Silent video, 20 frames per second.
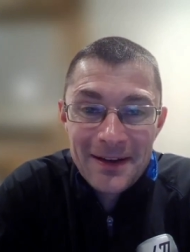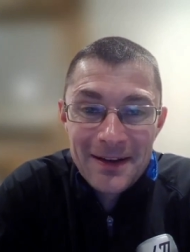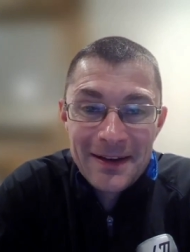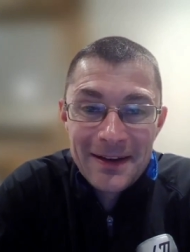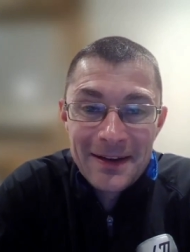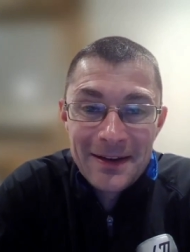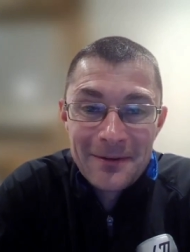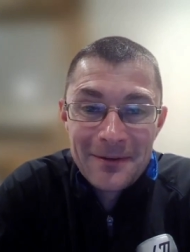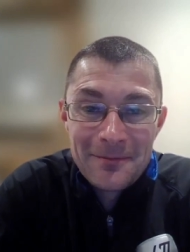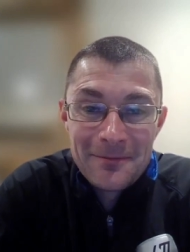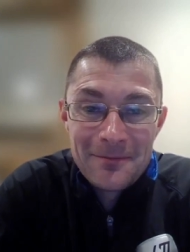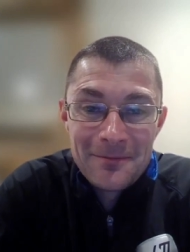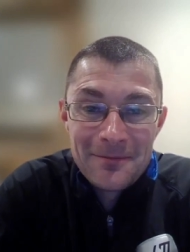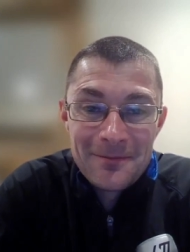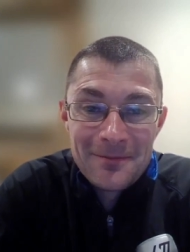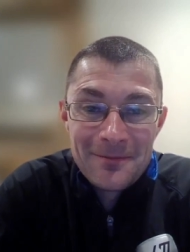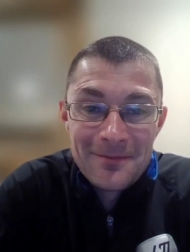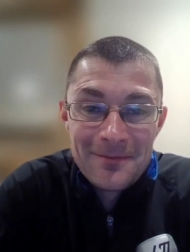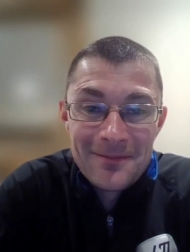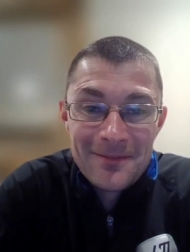
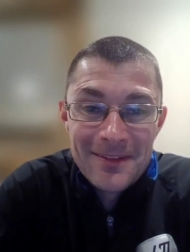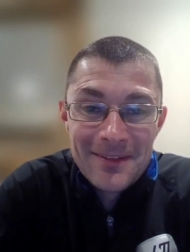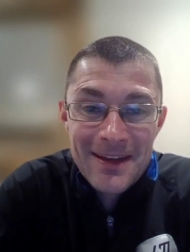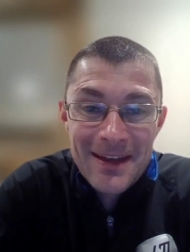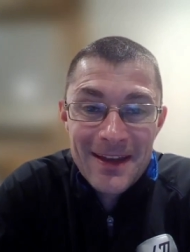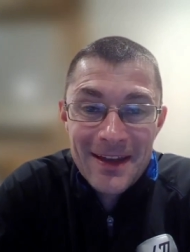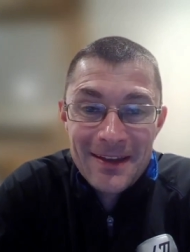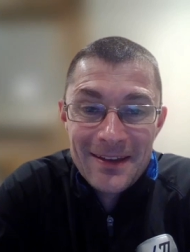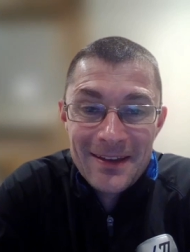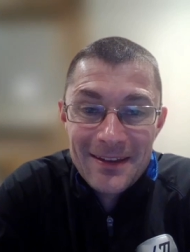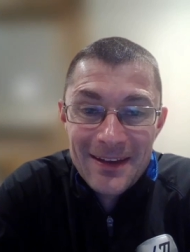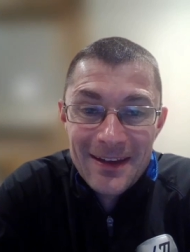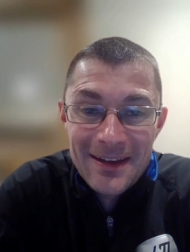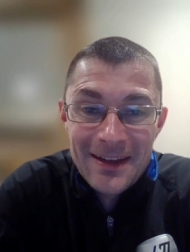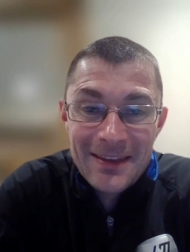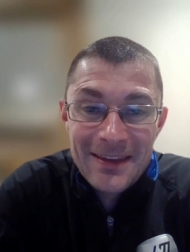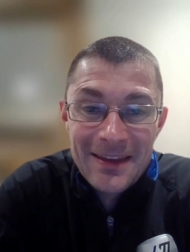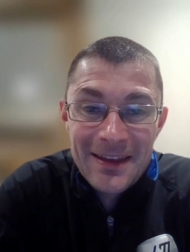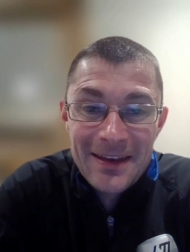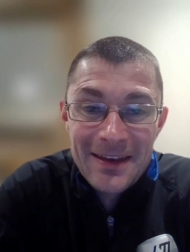Um, yeah.
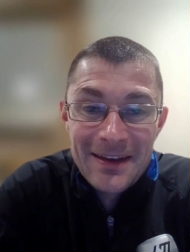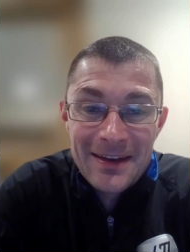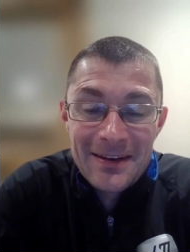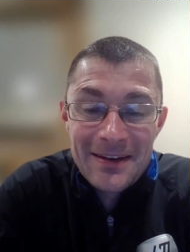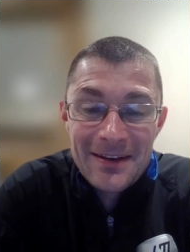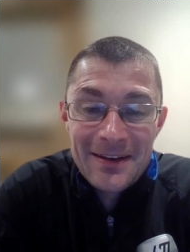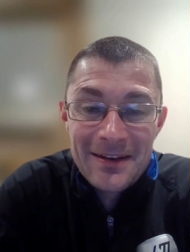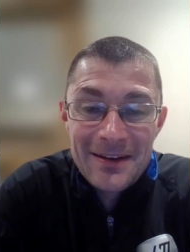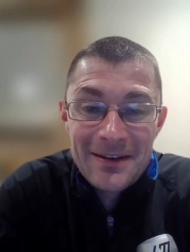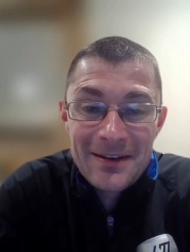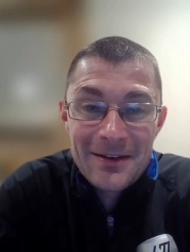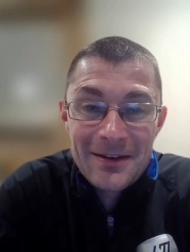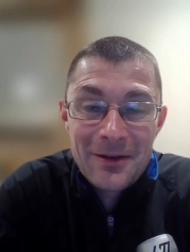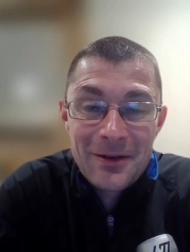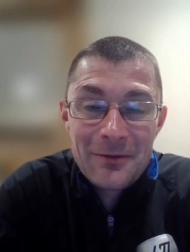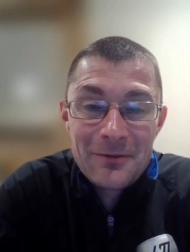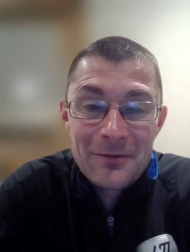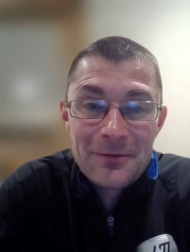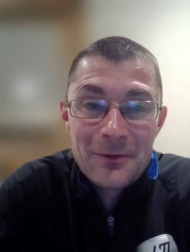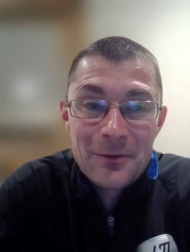And then
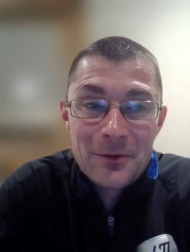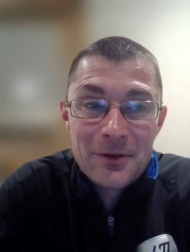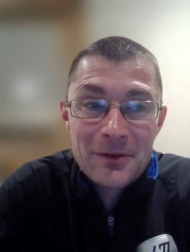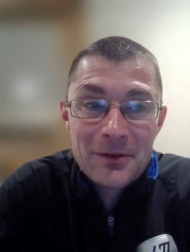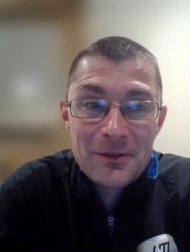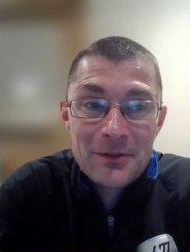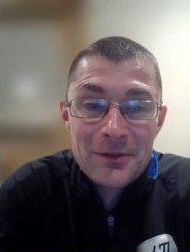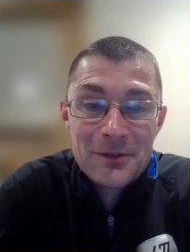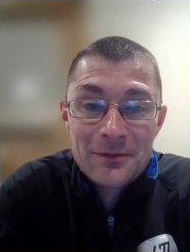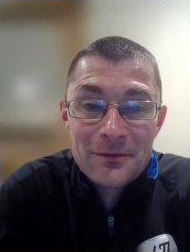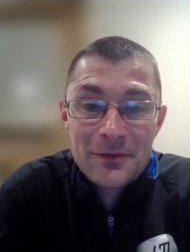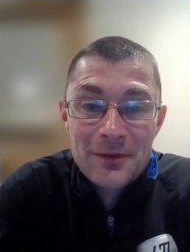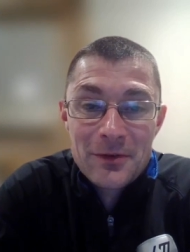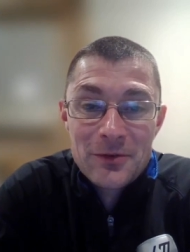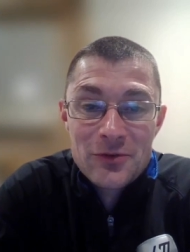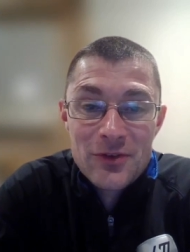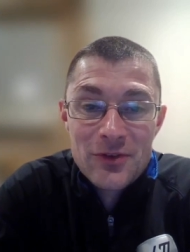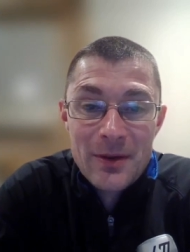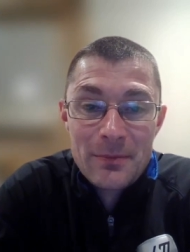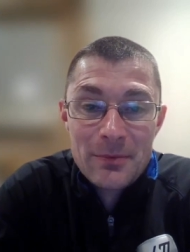going forward into some
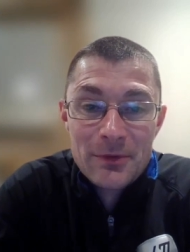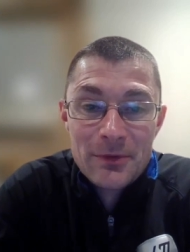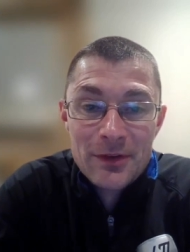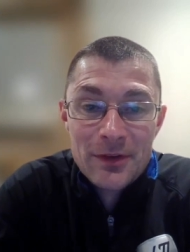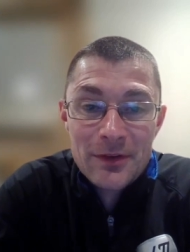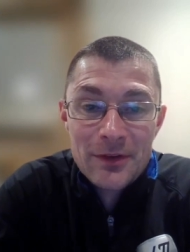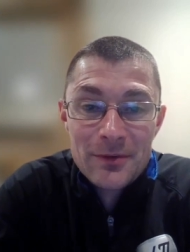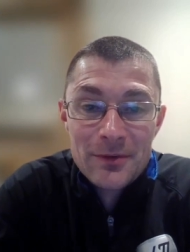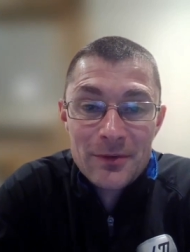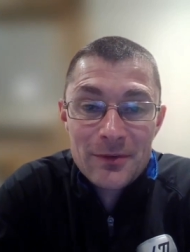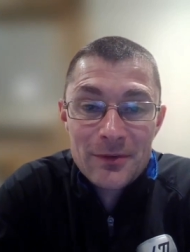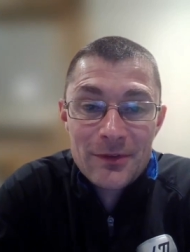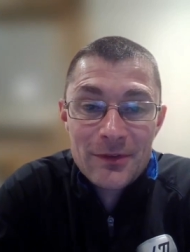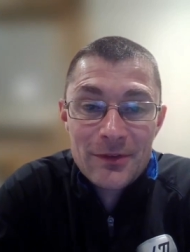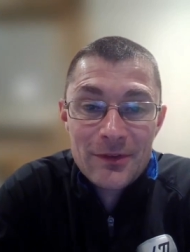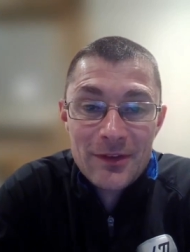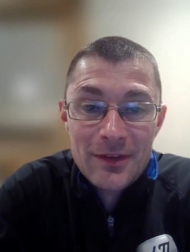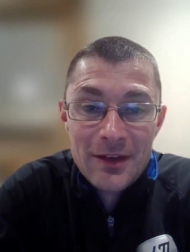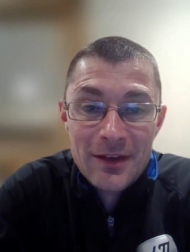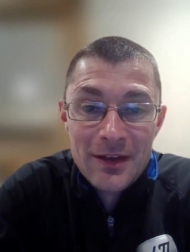future
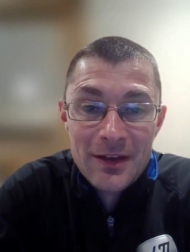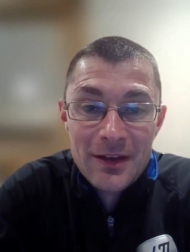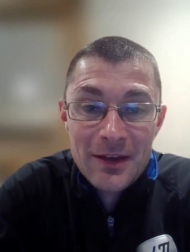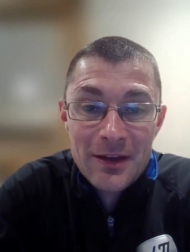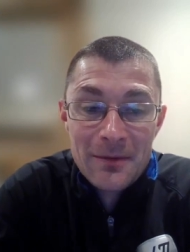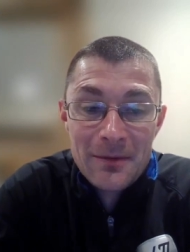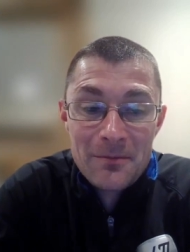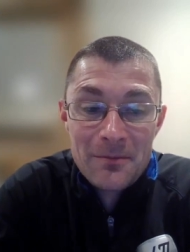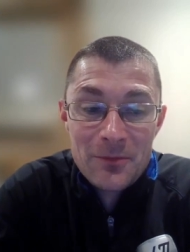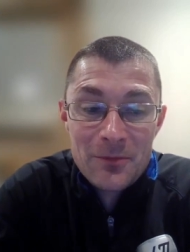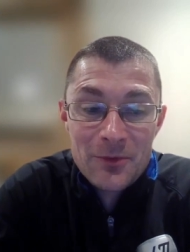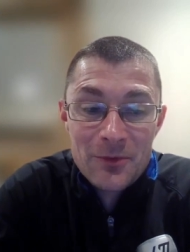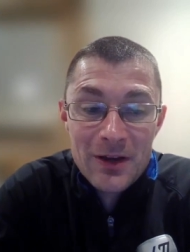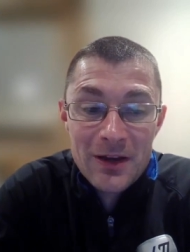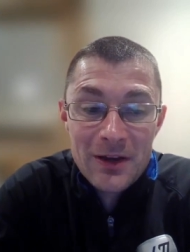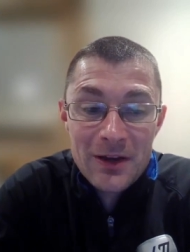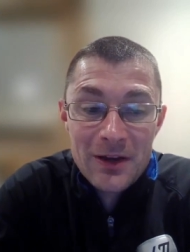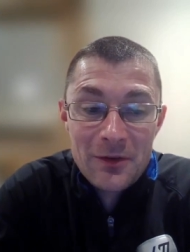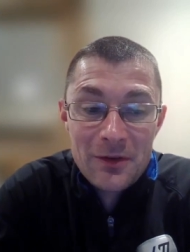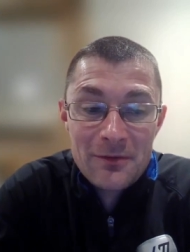episodes, um,
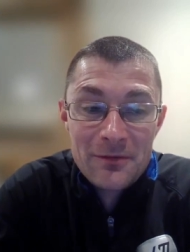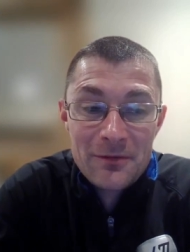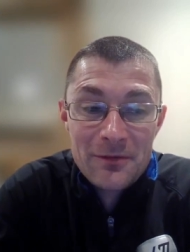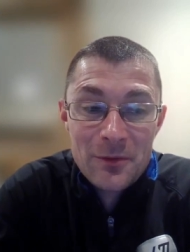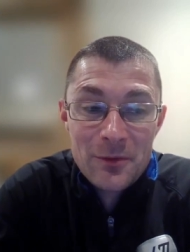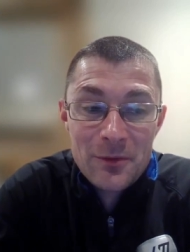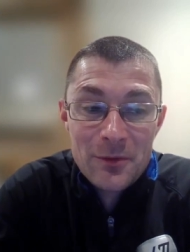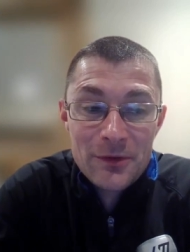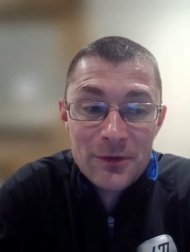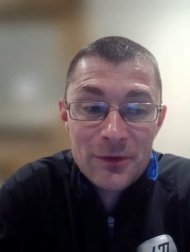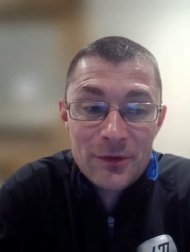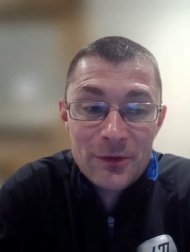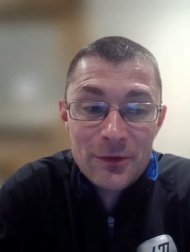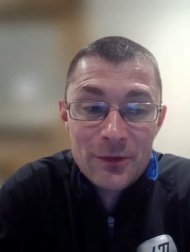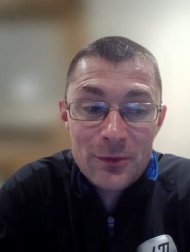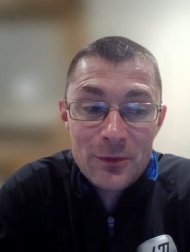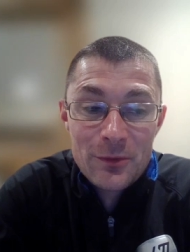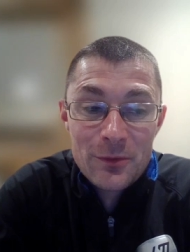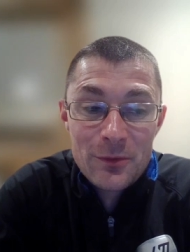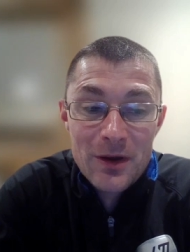really looking forward
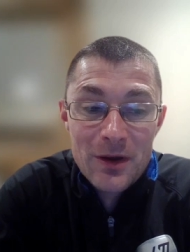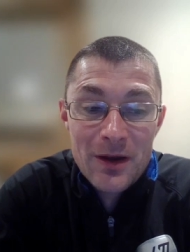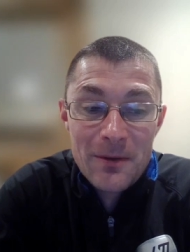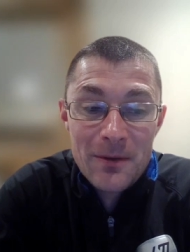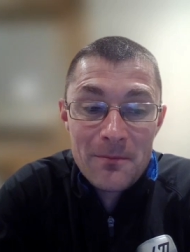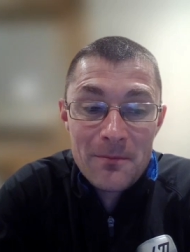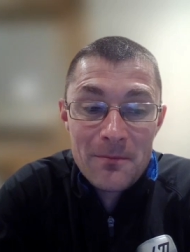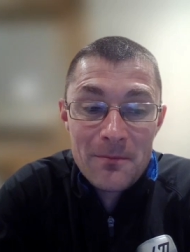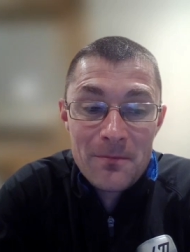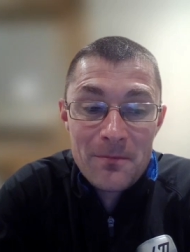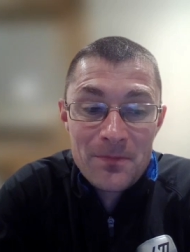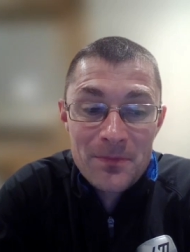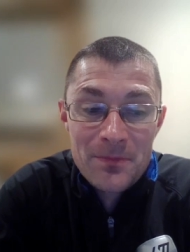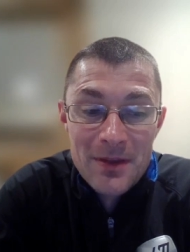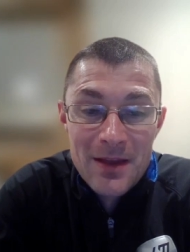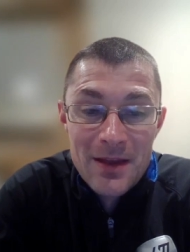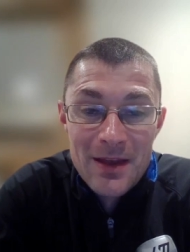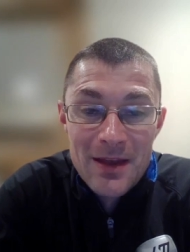to um,